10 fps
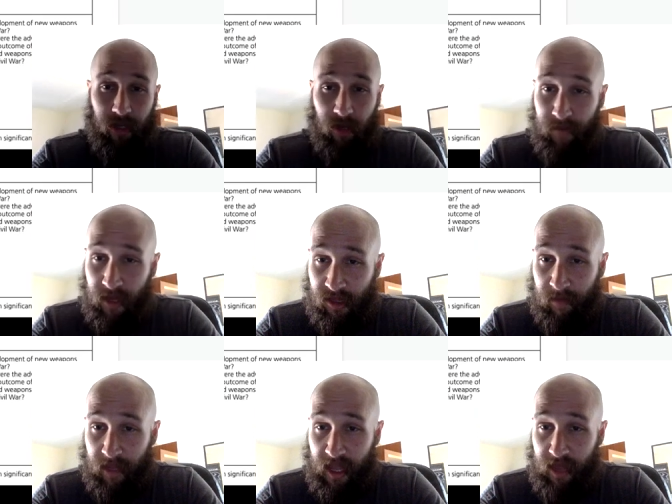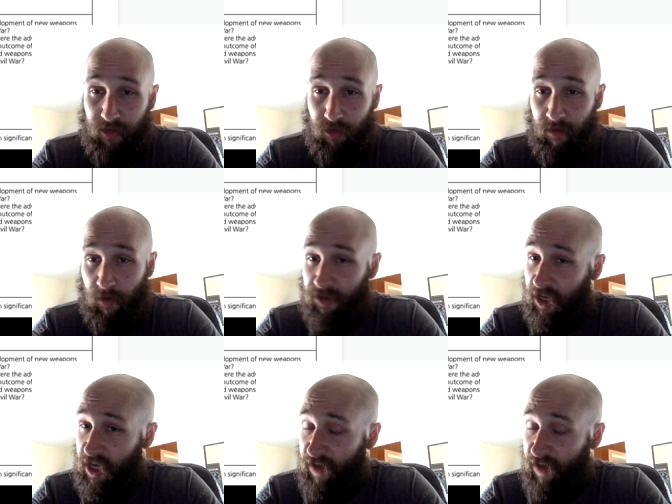Could be something either the most
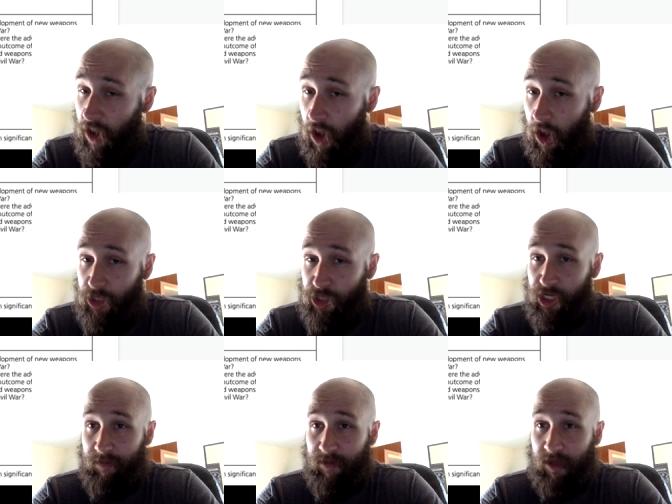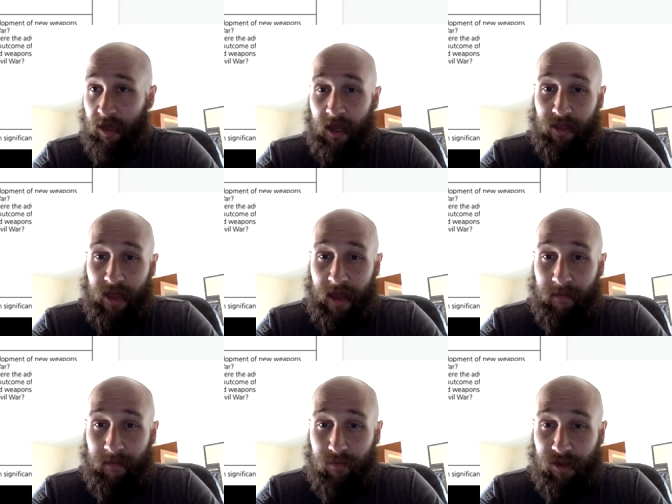significant hardships that
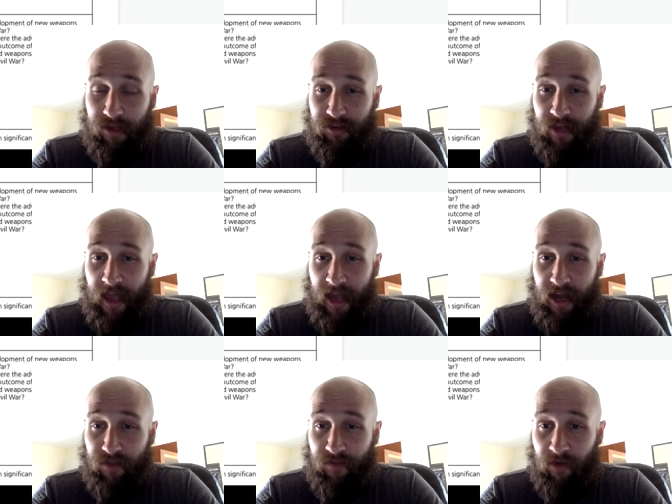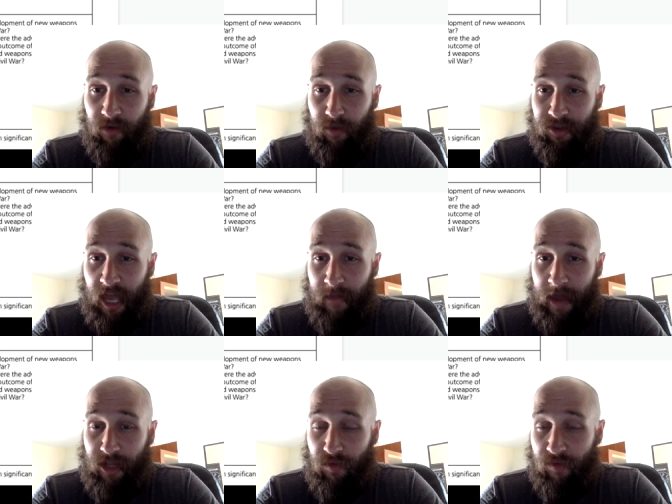prisoners at Andersonville Prison Camp
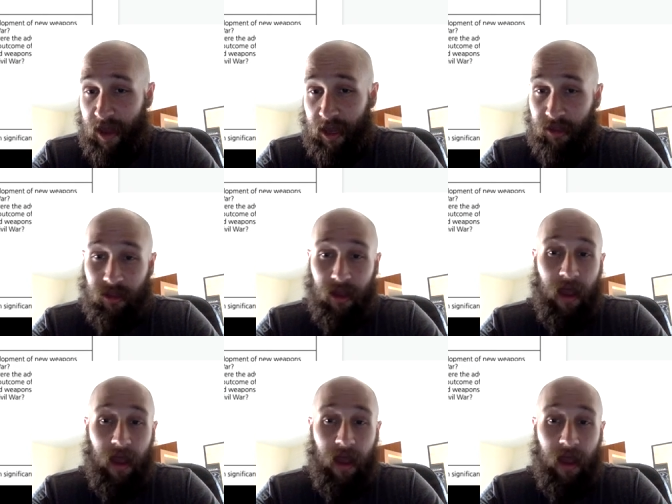had to face.